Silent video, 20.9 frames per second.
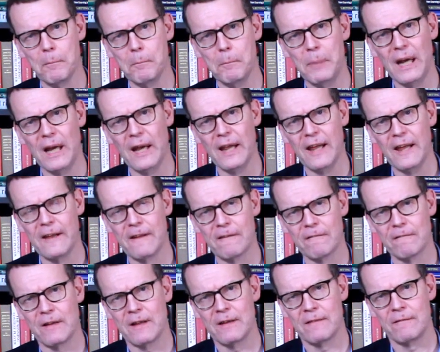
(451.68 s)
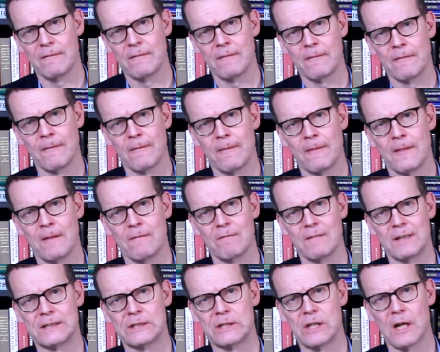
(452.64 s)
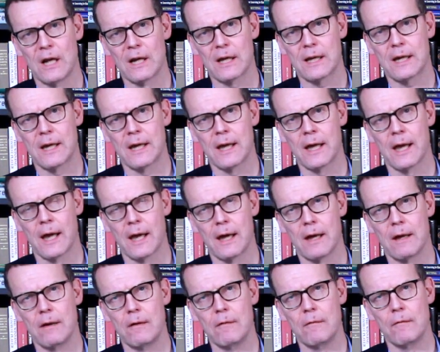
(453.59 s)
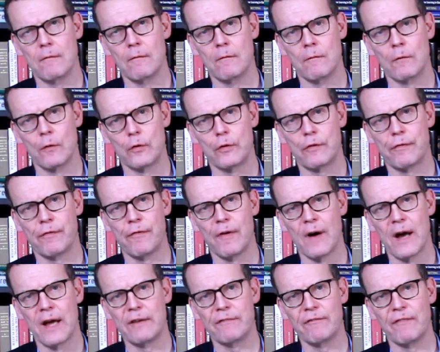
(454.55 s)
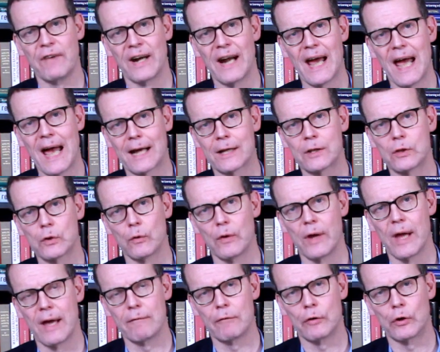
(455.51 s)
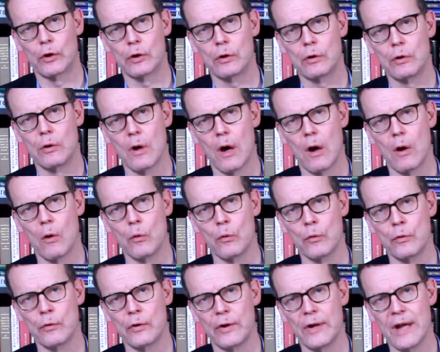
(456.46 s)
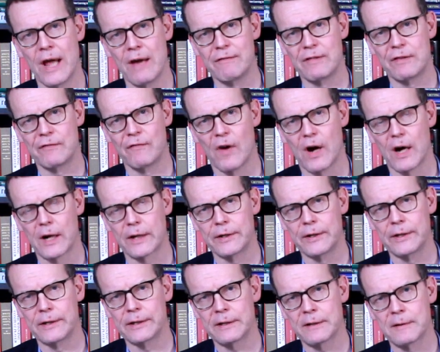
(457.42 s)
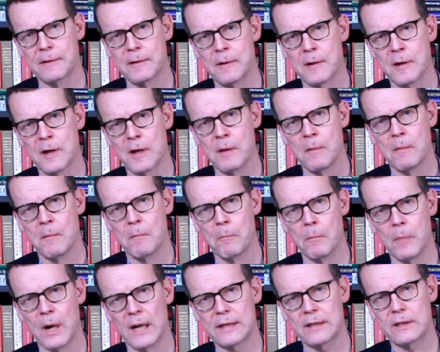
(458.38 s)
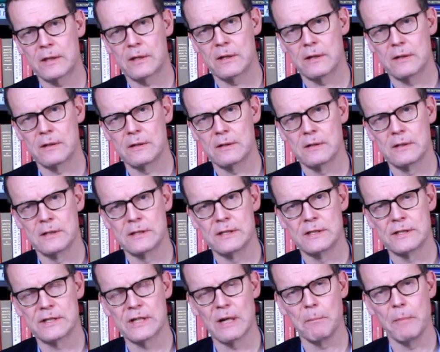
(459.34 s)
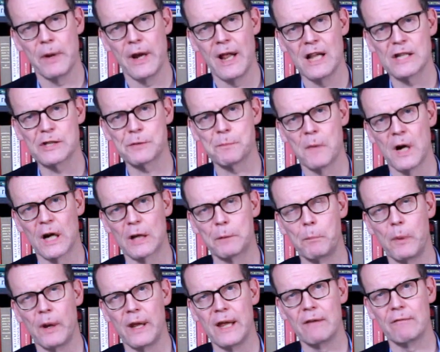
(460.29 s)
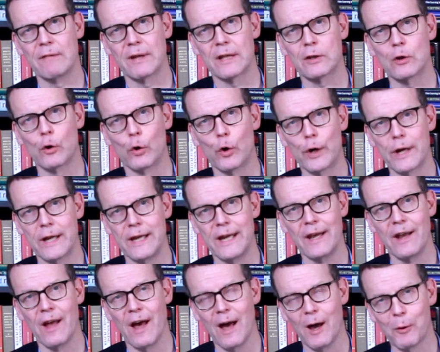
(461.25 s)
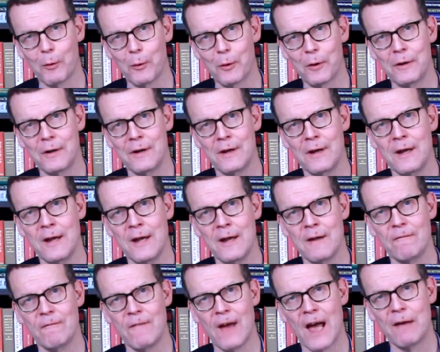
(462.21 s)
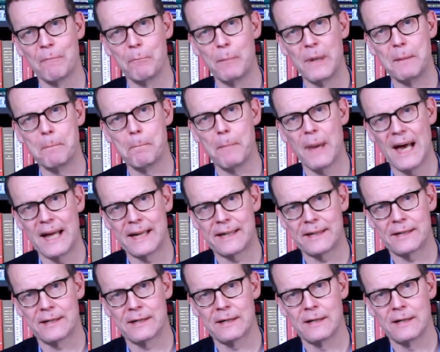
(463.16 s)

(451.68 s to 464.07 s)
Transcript: believe that Schalke would find their act together under David Wagner, but somebody else might believe that already now they have been bad